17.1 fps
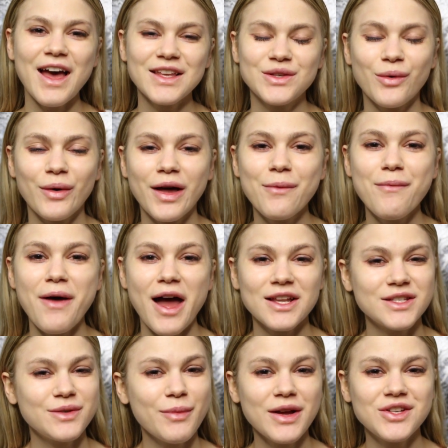guys, welcome
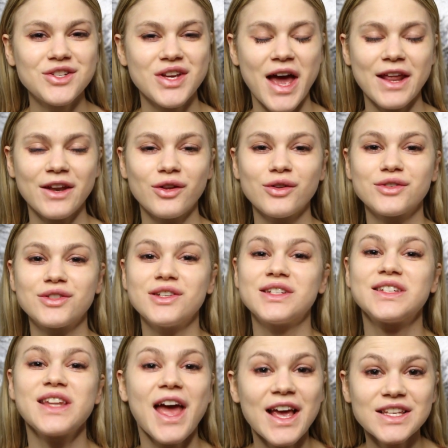back to my channel.
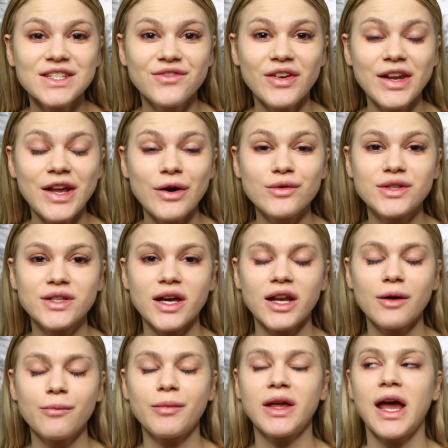Today's video is
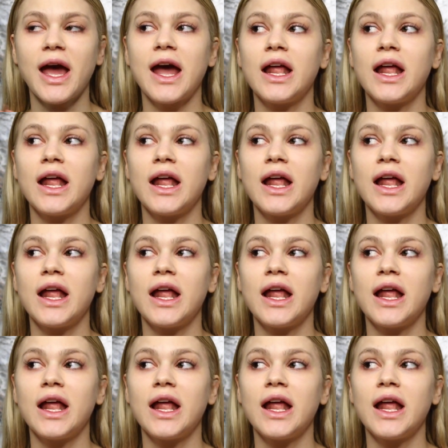gonna be